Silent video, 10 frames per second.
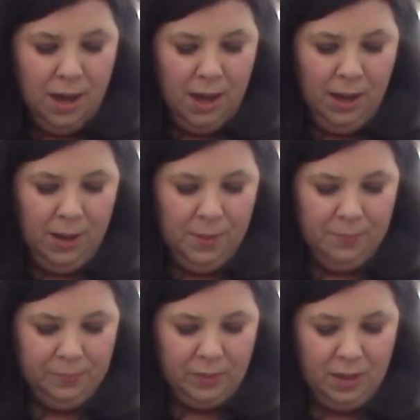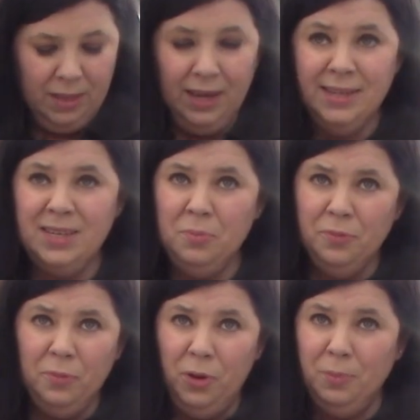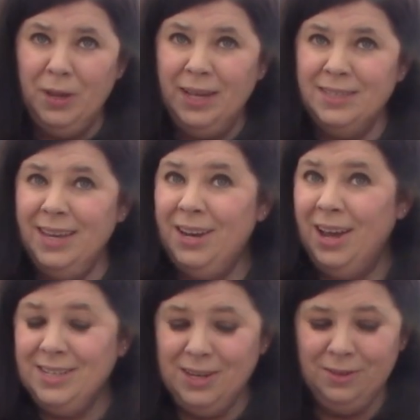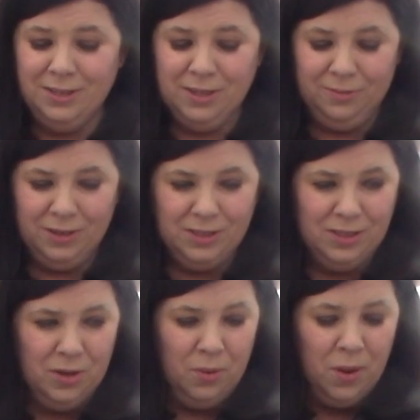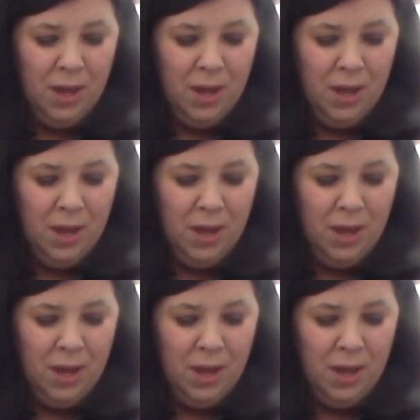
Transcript: like I said before, plants cannot tell the difference. So